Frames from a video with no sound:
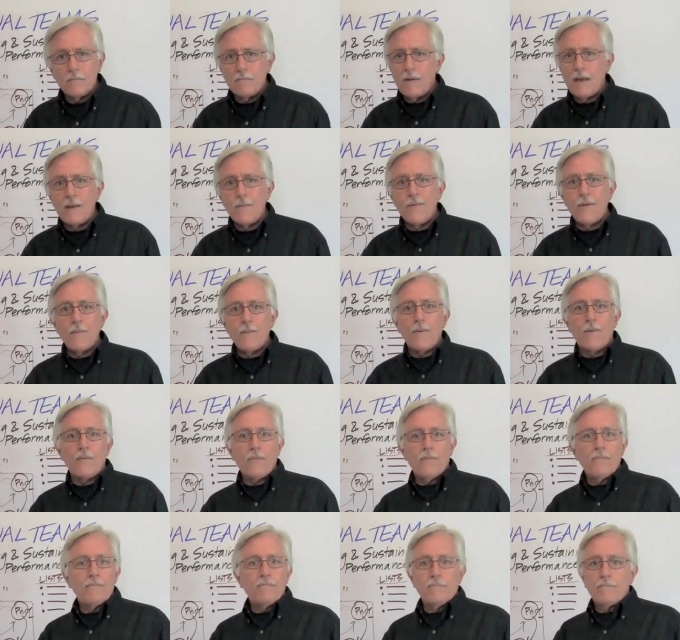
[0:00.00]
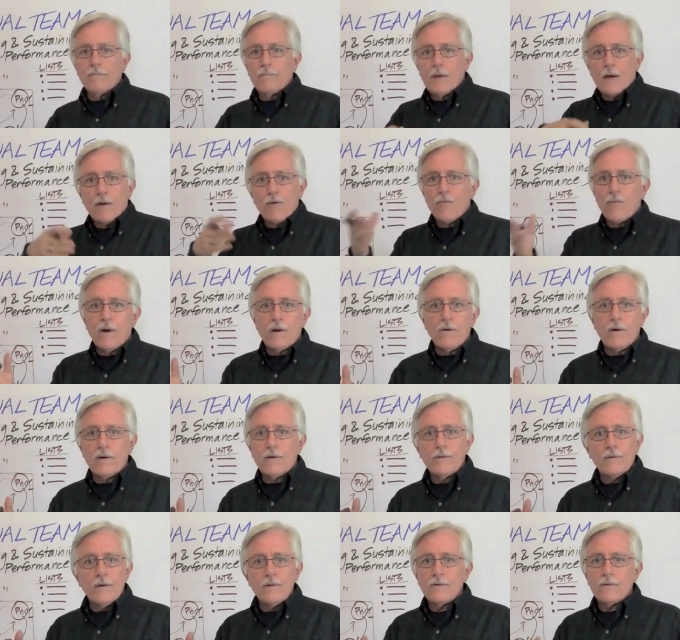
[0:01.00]
Many people, you know, run
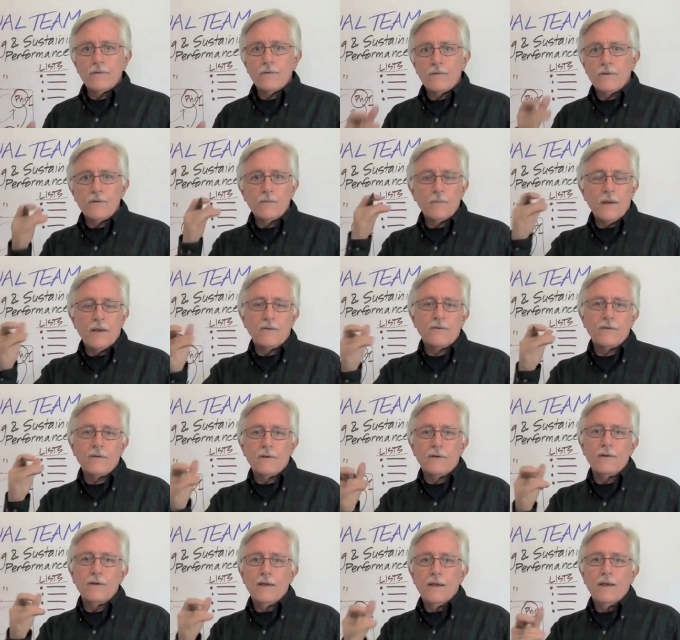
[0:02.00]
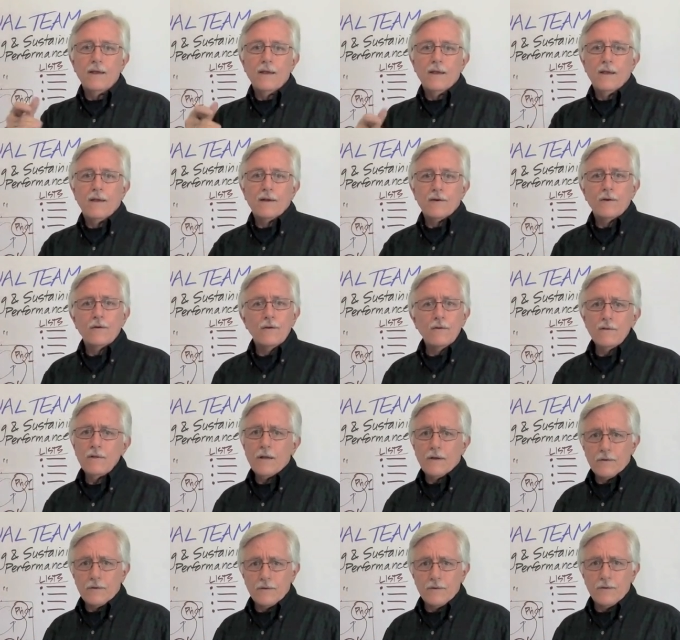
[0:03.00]
organizations just based on to-do
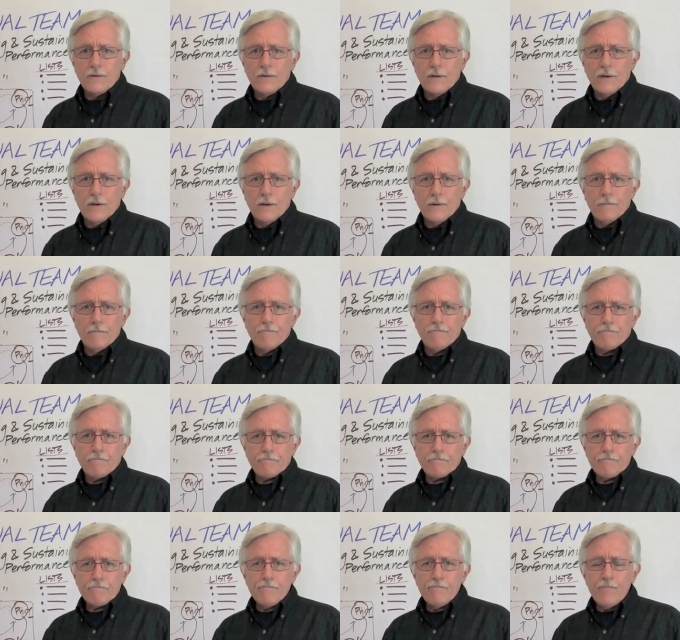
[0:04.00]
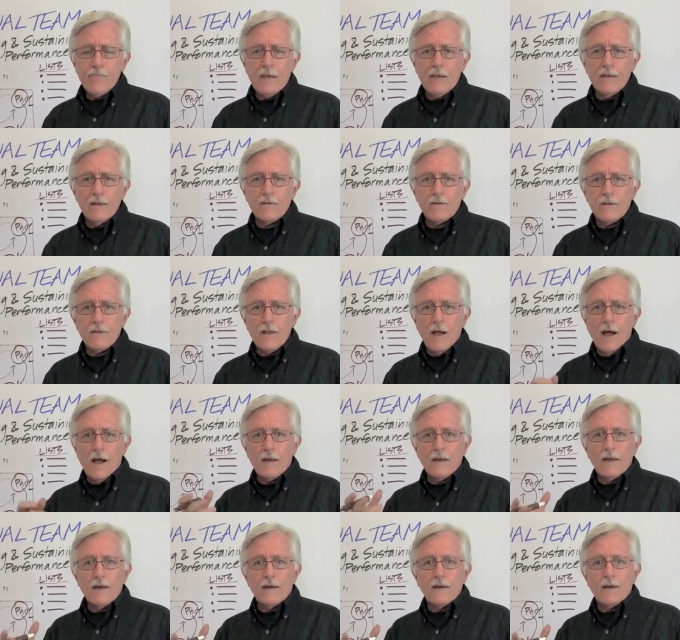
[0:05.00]
lists. It's
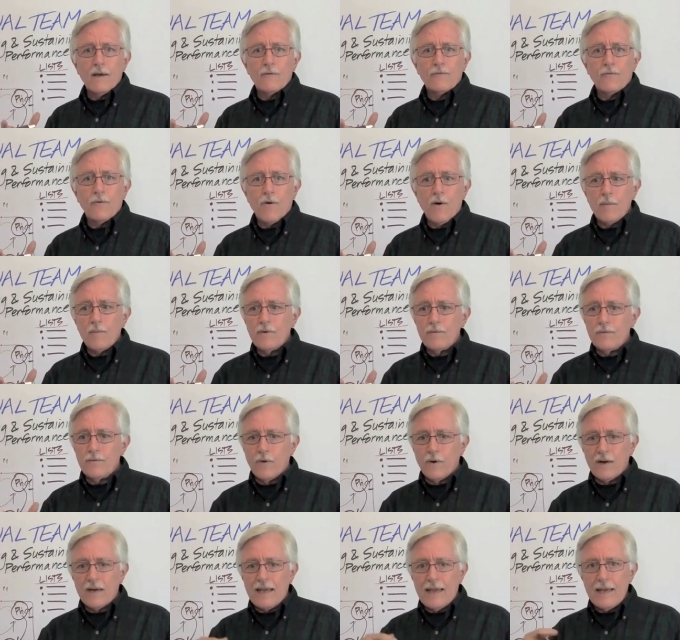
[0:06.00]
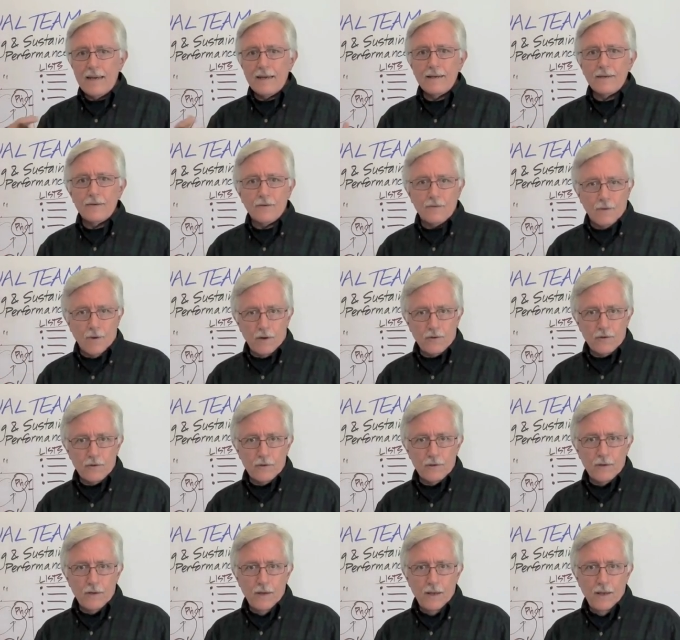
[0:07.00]
not a form of organic
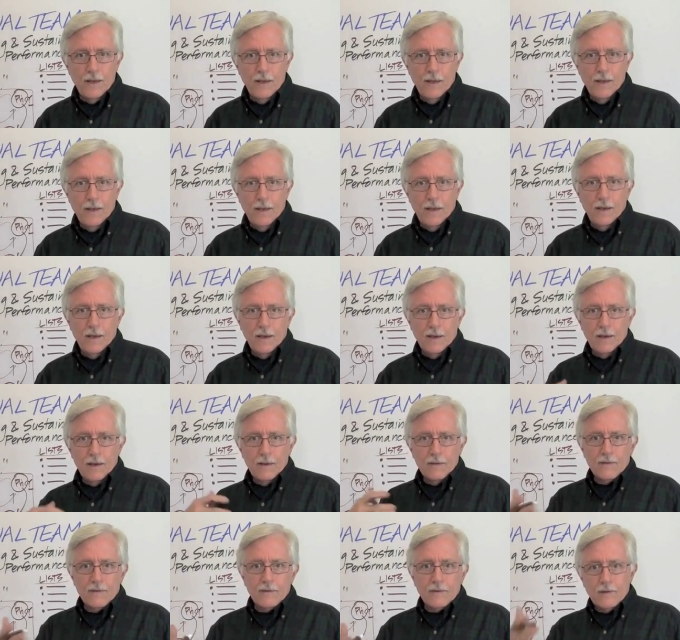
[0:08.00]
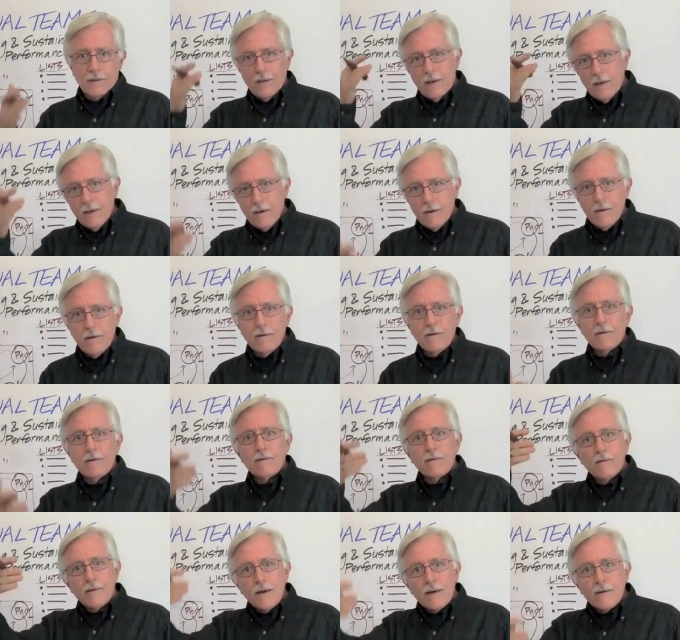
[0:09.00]
structure. It's a linear
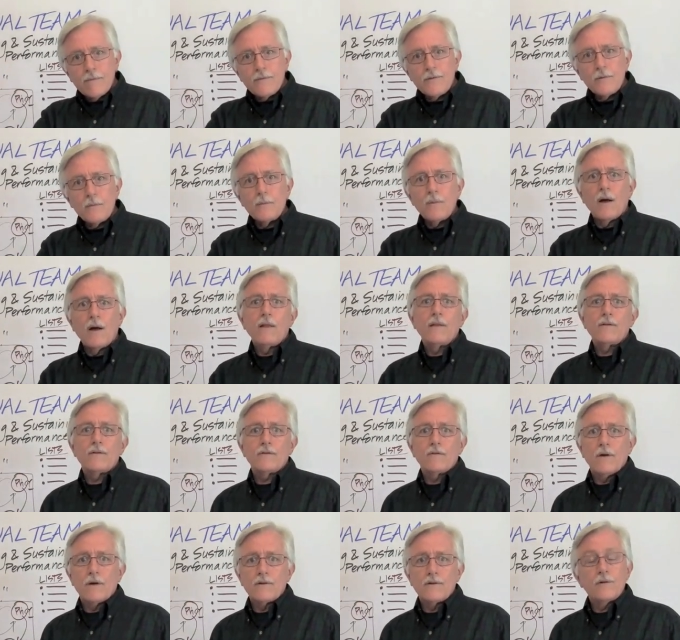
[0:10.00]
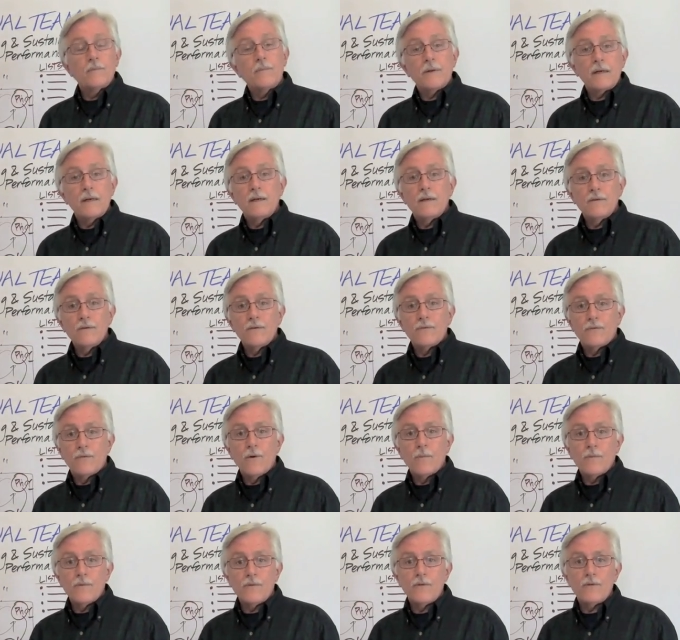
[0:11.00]
kind of symbolic structure, but it is a
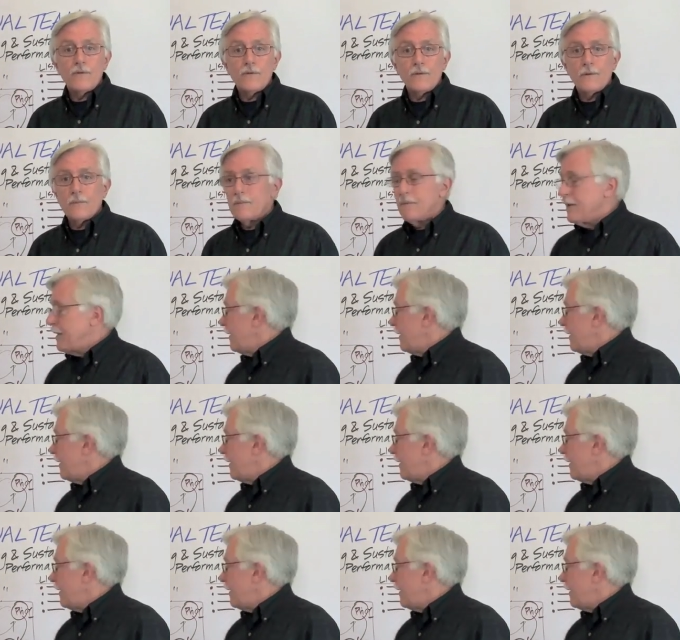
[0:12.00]
form of system.